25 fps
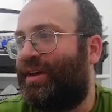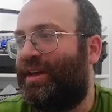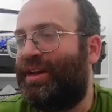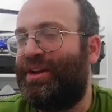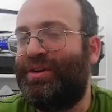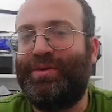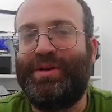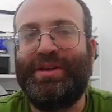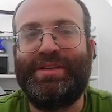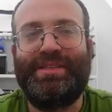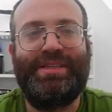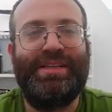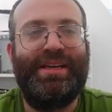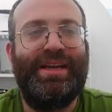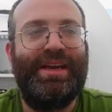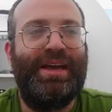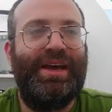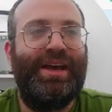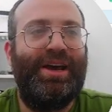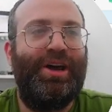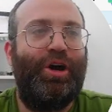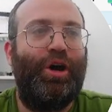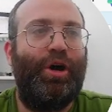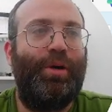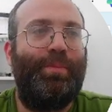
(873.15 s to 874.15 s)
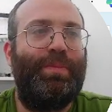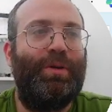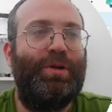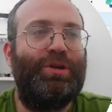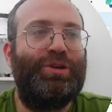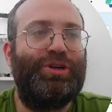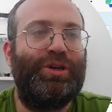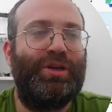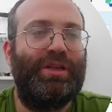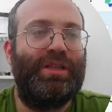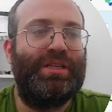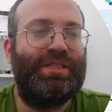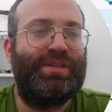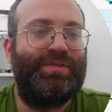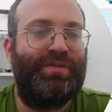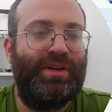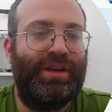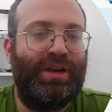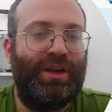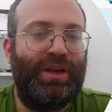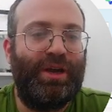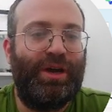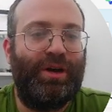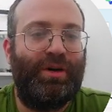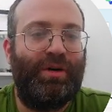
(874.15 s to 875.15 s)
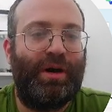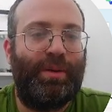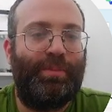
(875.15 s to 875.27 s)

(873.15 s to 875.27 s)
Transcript: Anyways, hope you enjoyed this video.